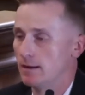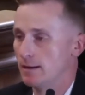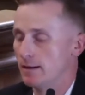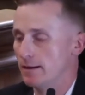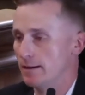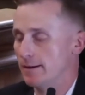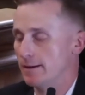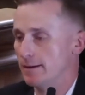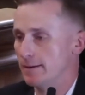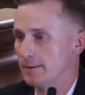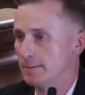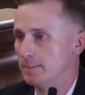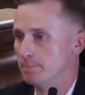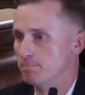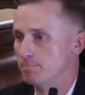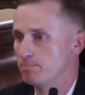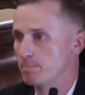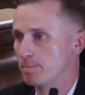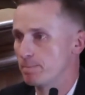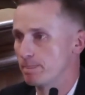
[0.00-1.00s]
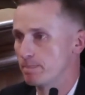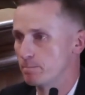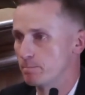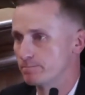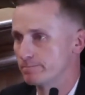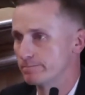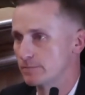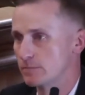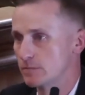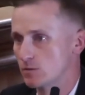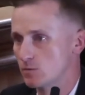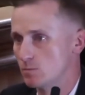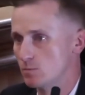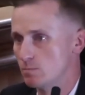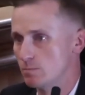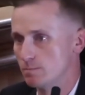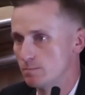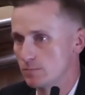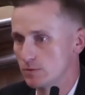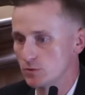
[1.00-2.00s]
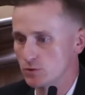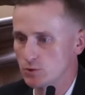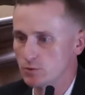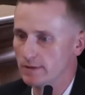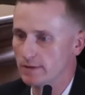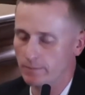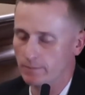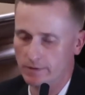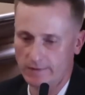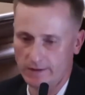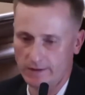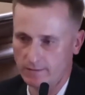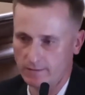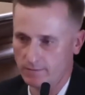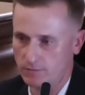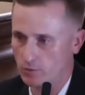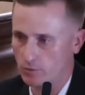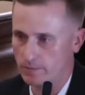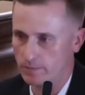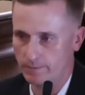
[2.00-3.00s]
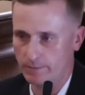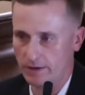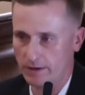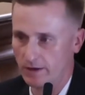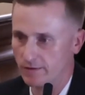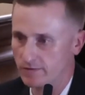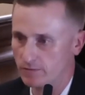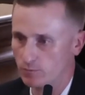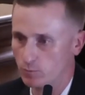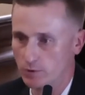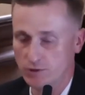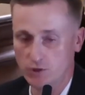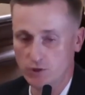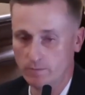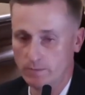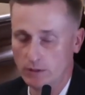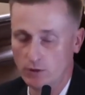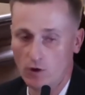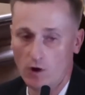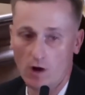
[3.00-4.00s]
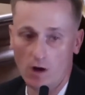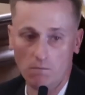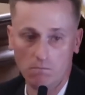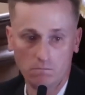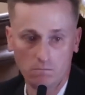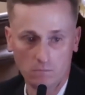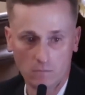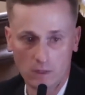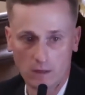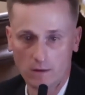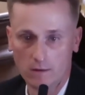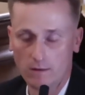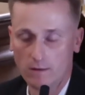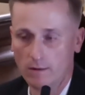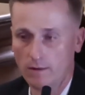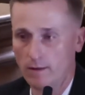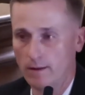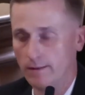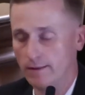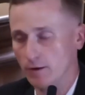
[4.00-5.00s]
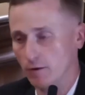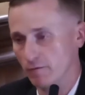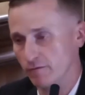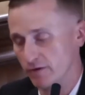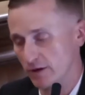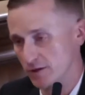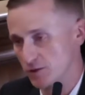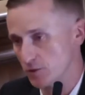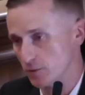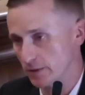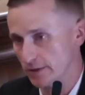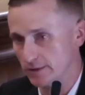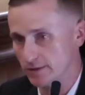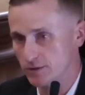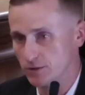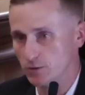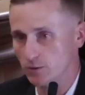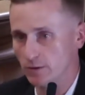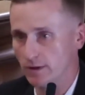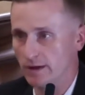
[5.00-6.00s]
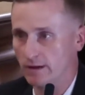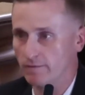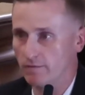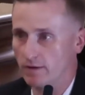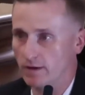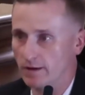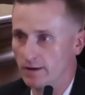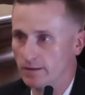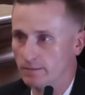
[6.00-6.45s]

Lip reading: So she was, but then there'd be periods of which she'd be calm, and then it would fluctuate. She would have